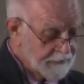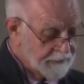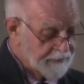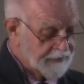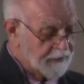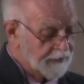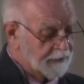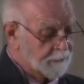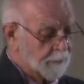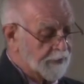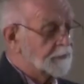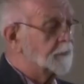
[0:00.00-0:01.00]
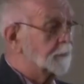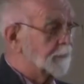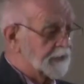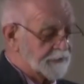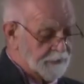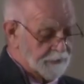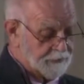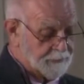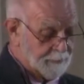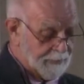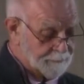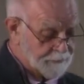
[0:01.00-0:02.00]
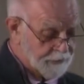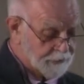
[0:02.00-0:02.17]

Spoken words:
dealing with measles, mumps,